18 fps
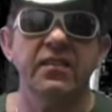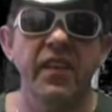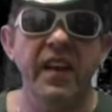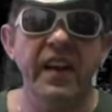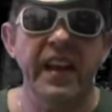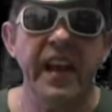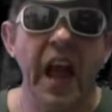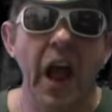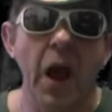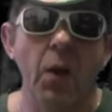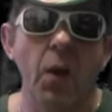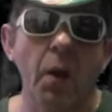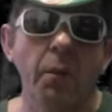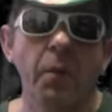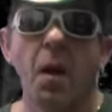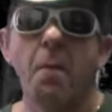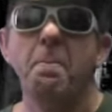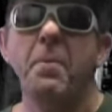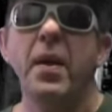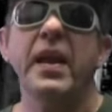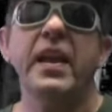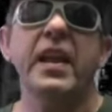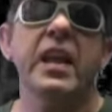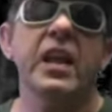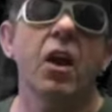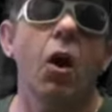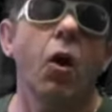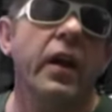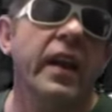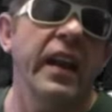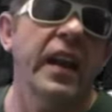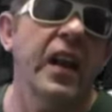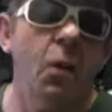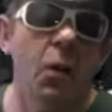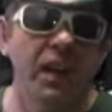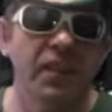this video, I'm not picking on
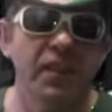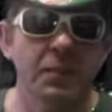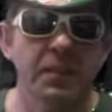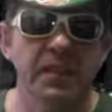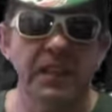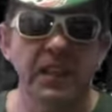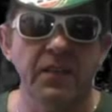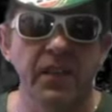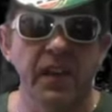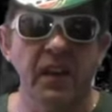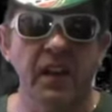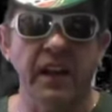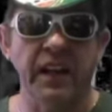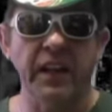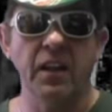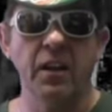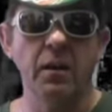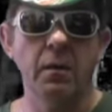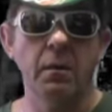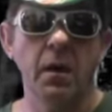anyone specifically.